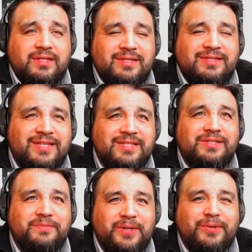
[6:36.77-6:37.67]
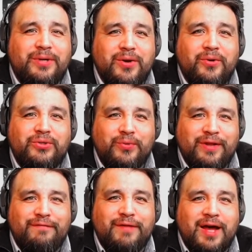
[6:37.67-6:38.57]
Texas Penal Code
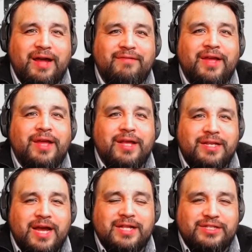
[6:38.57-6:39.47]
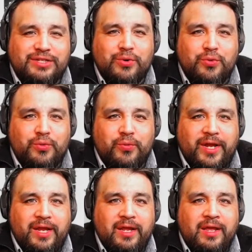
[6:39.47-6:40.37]

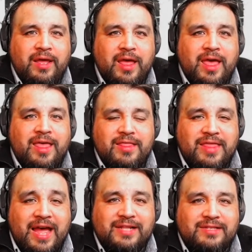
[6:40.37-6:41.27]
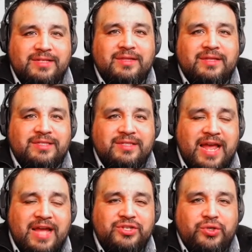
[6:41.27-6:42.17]
25.03. That's the
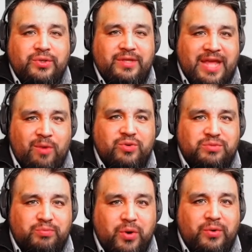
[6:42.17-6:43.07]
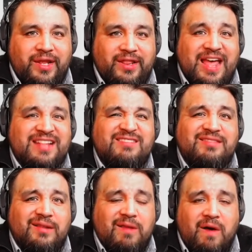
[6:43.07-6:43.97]
statute that was broken. That's
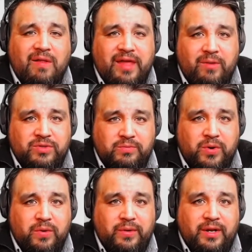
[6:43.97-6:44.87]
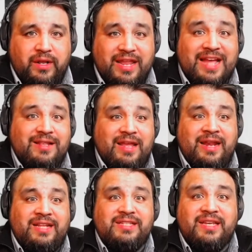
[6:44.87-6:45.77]
the law that was broken.
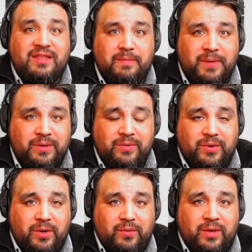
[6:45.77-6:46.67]
And it's in the penal code.